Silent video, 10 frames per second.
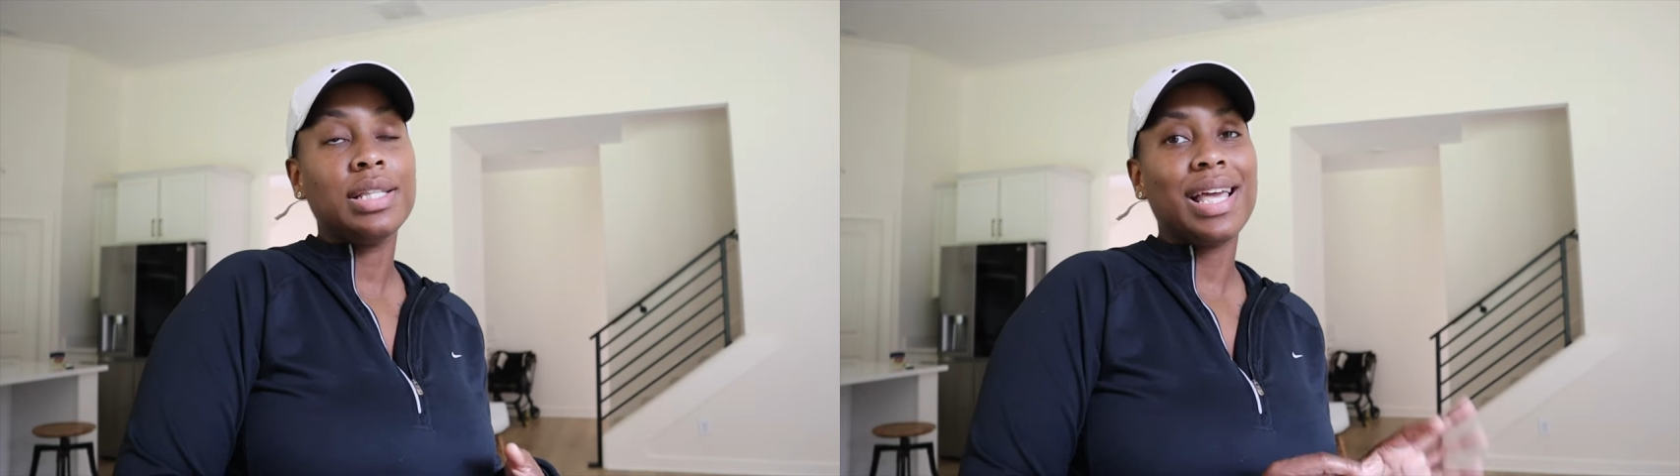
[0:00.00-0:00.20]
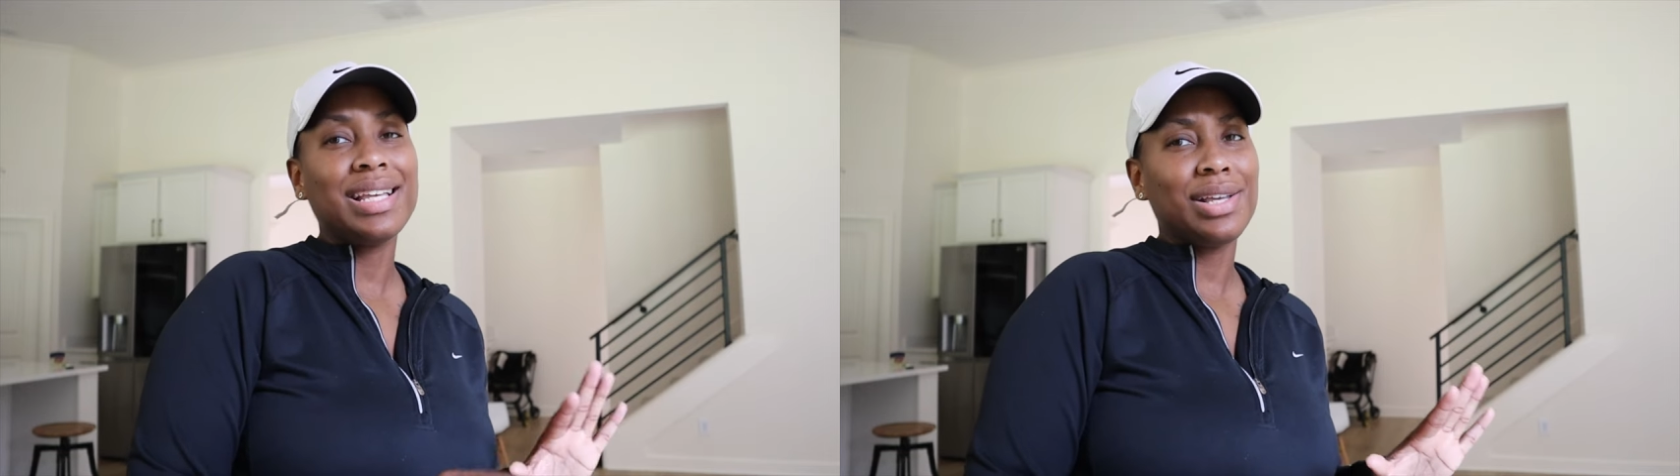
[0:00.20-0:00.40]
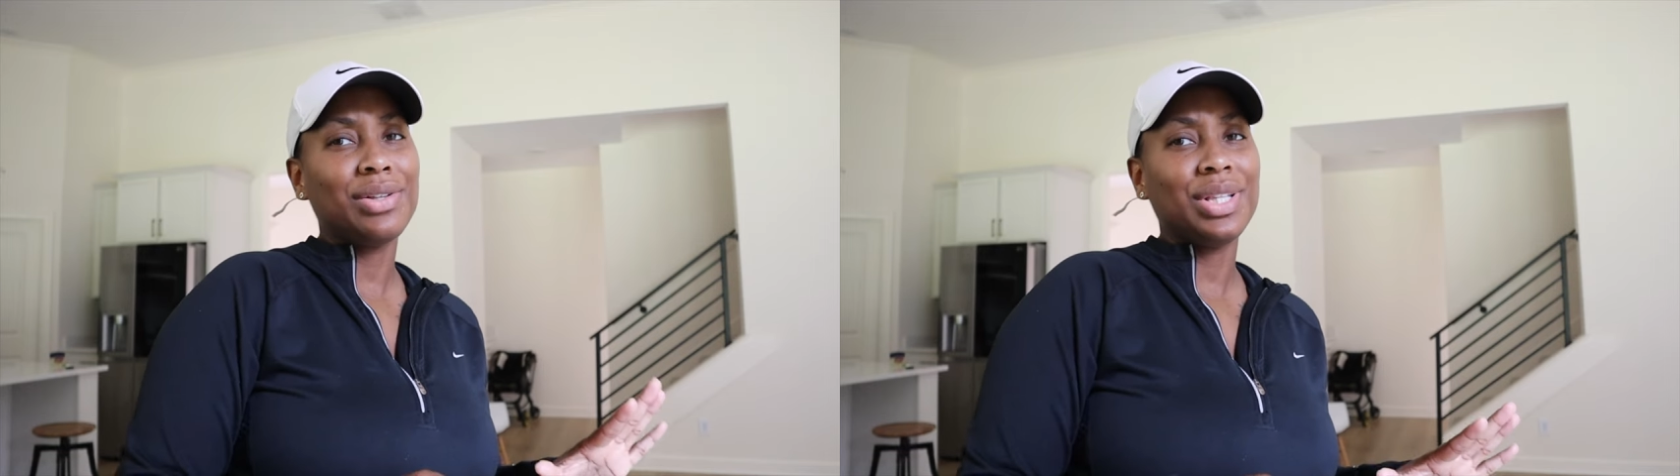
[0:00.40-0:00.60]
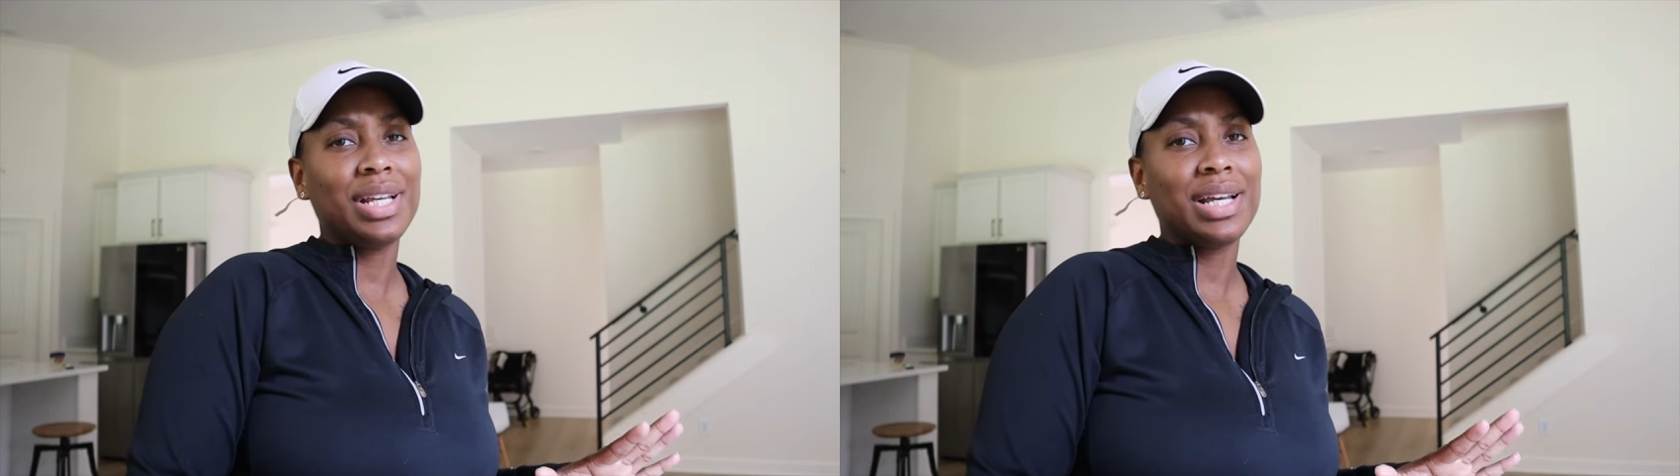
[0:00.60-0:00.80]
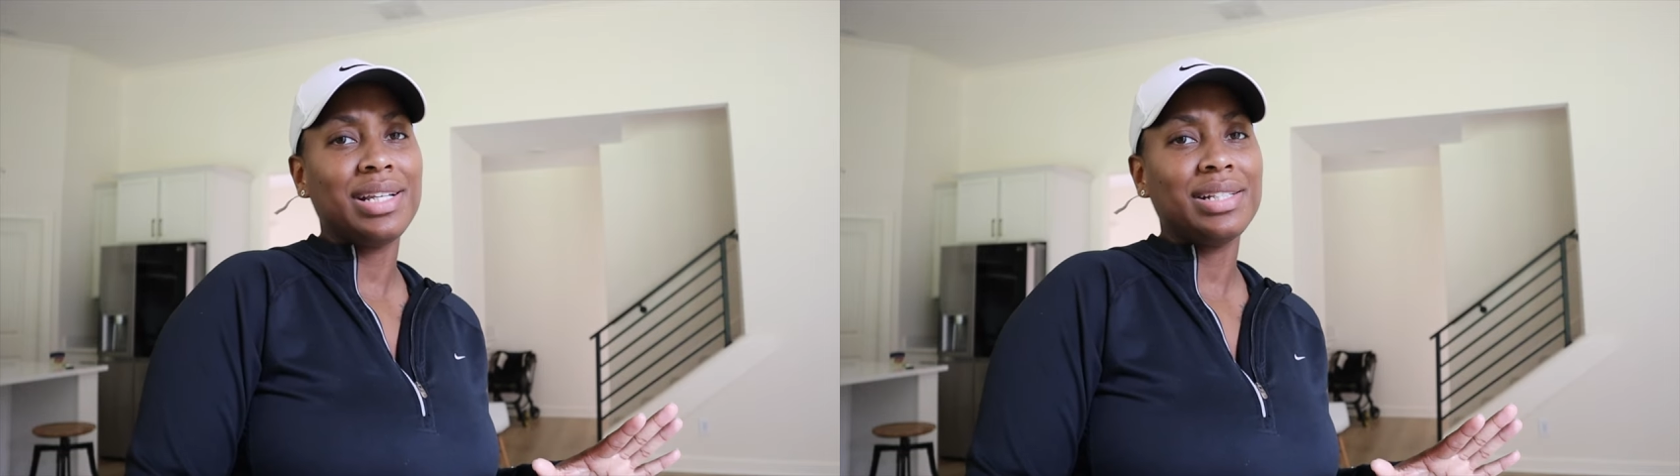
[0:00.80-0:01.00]
That's the only
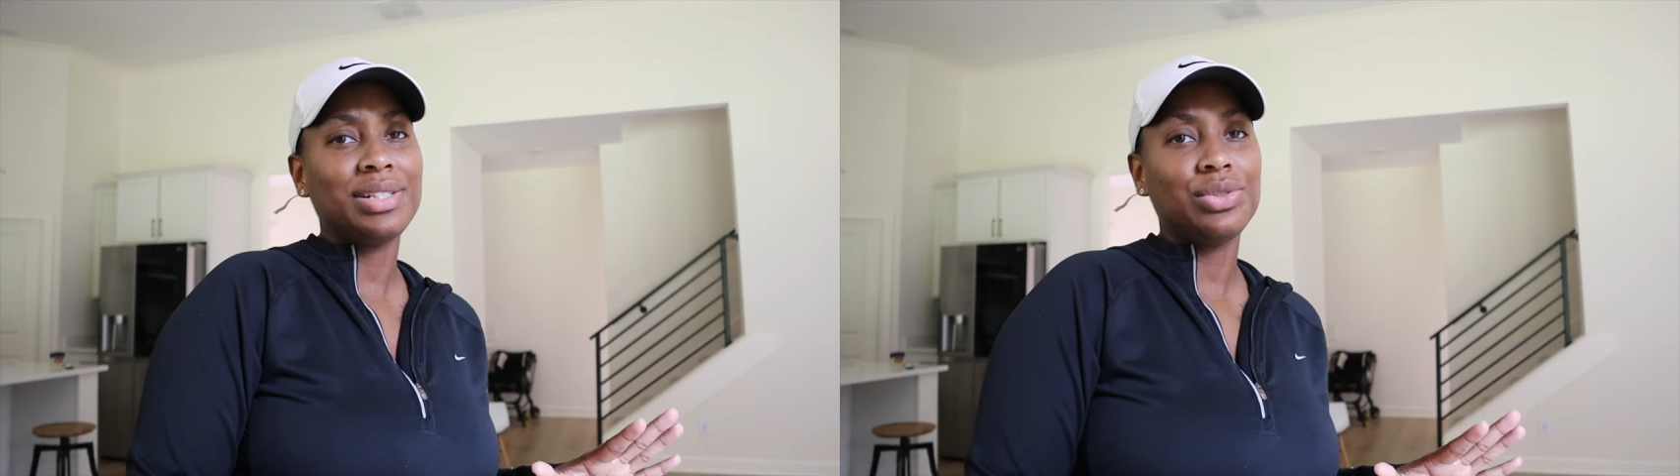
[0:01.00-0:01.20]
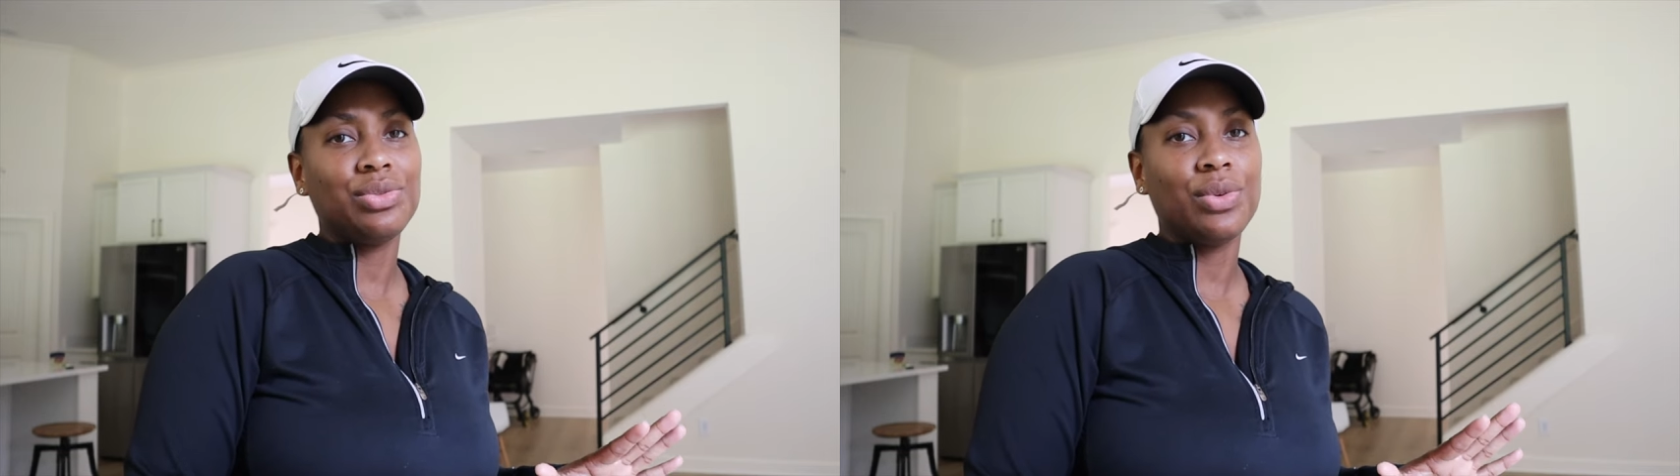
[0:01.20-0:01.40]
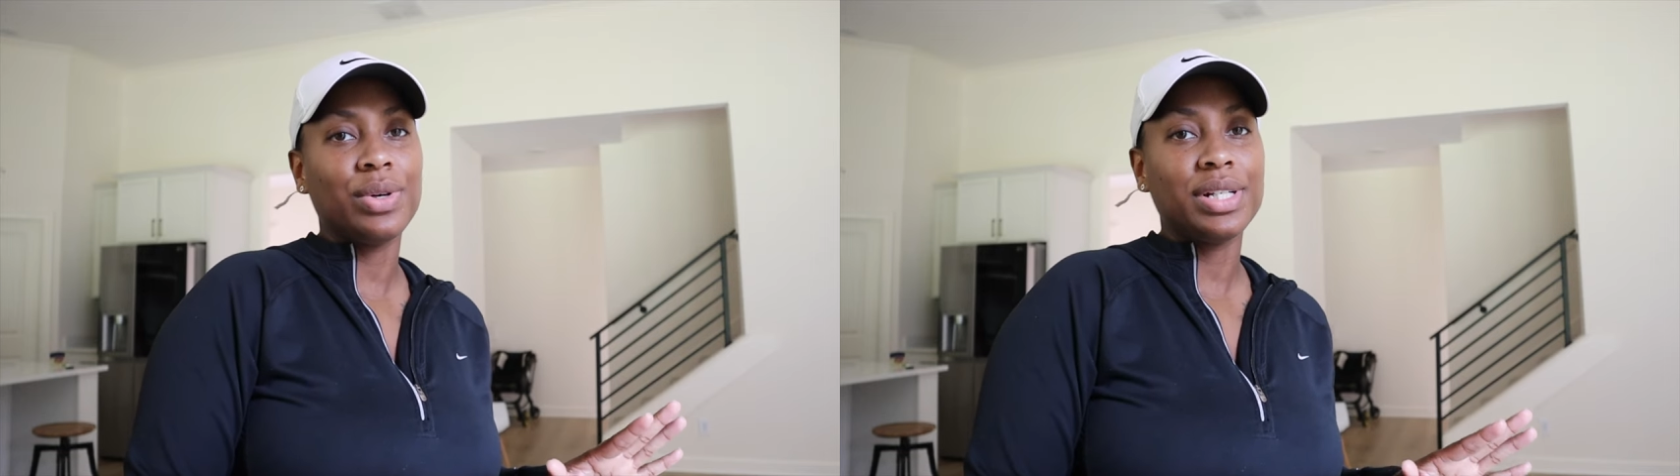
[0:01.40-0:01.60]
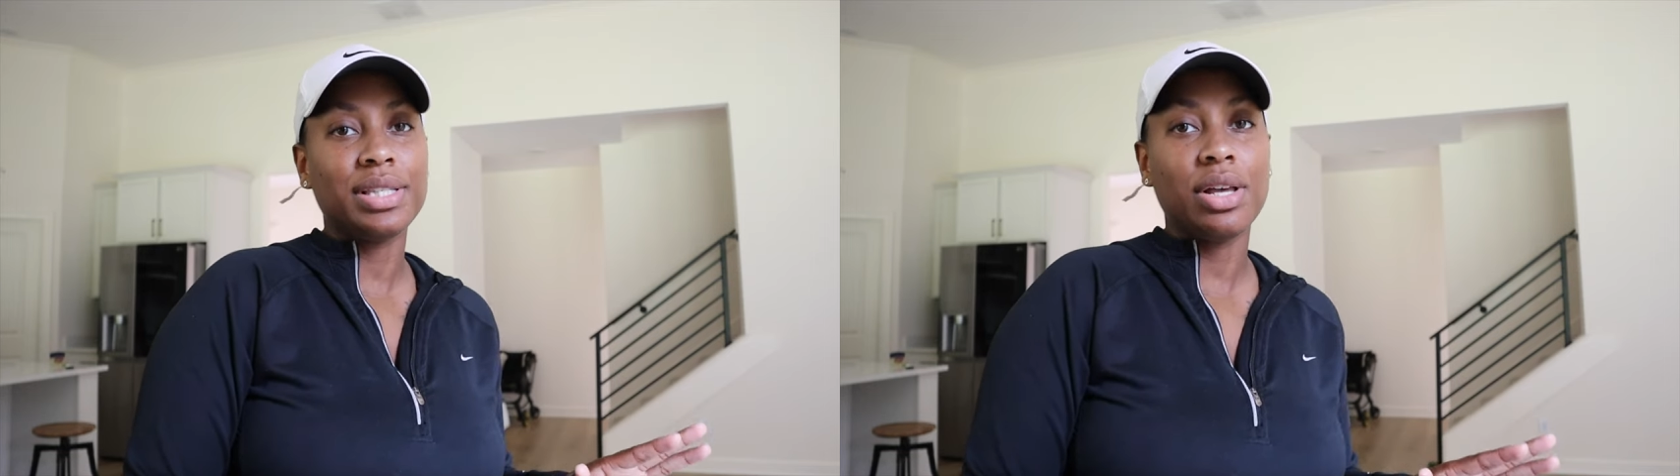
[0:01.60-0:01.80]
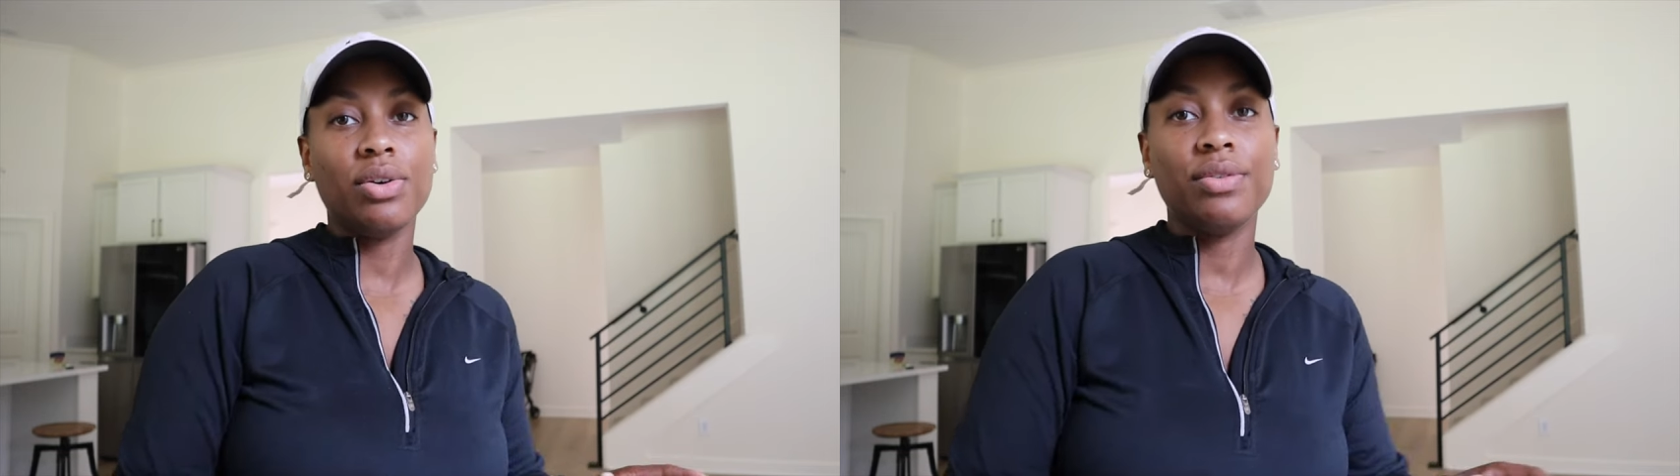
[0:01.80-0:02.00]
thing I need to do for is
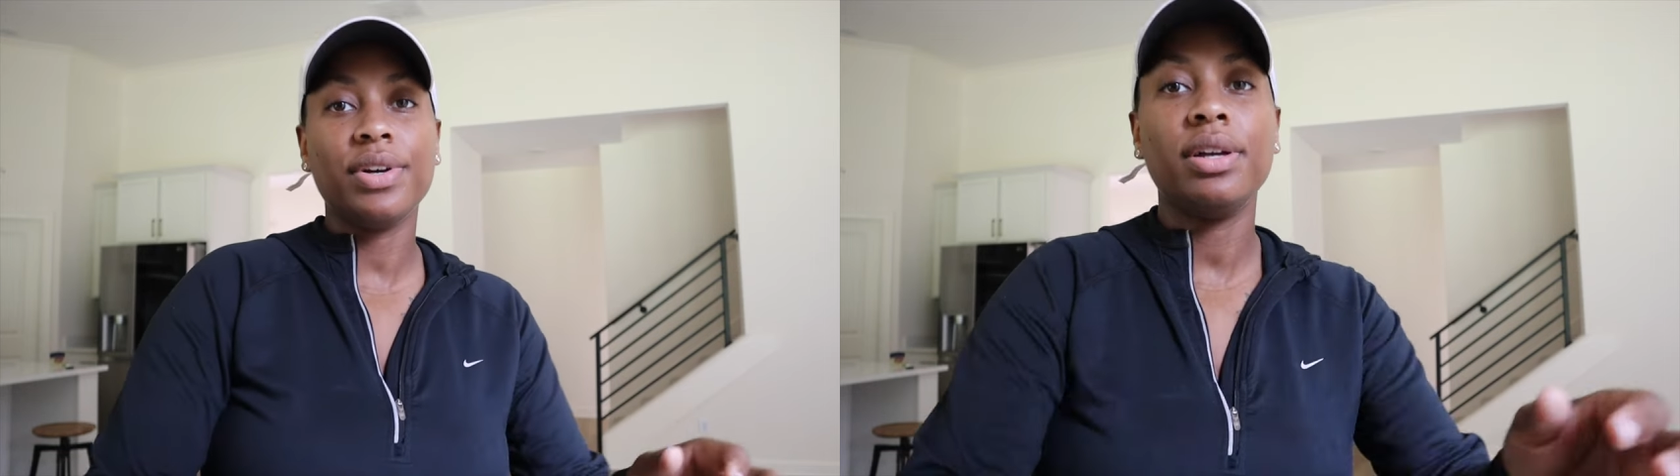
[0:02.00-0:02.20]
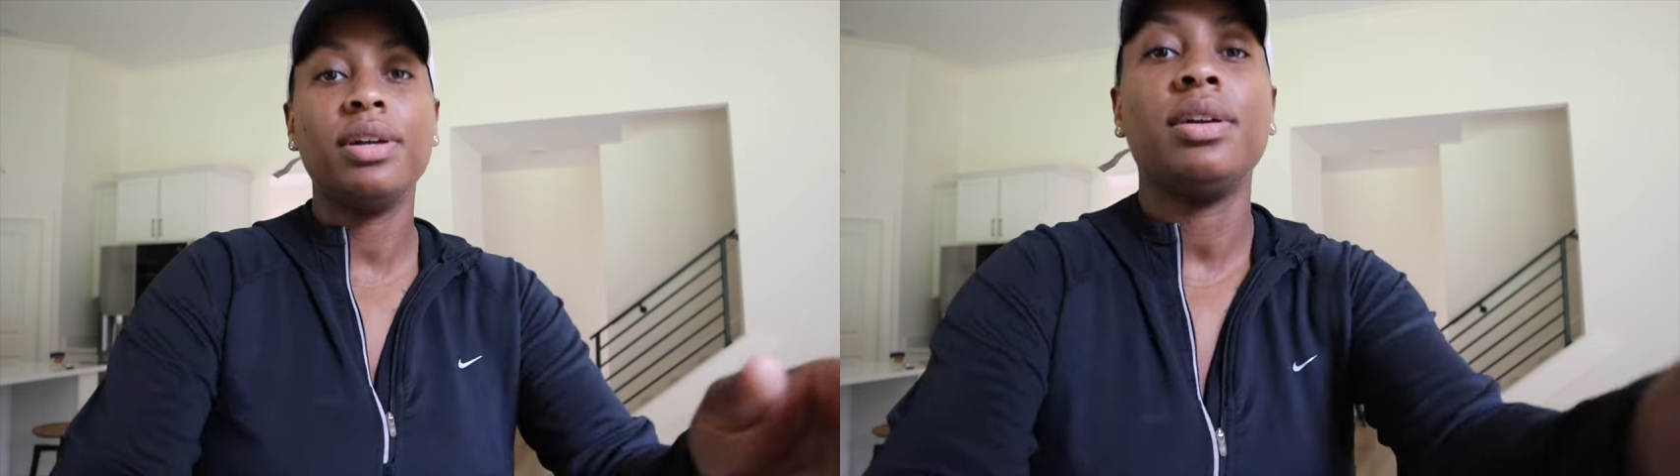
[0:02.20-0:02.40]
Nova.